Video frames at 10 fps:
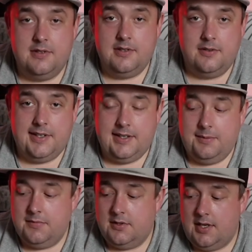I don't get
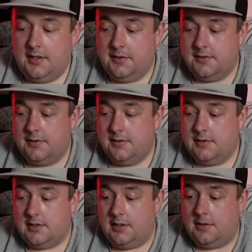them channels,
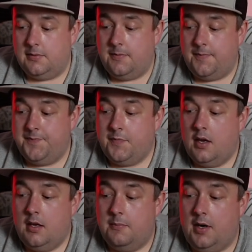so
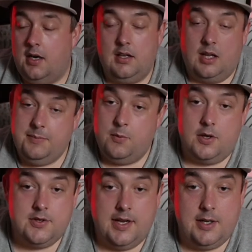but I'll, I'll be
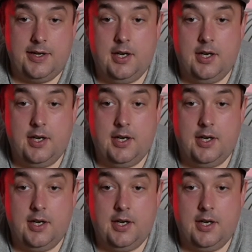watching it anyway.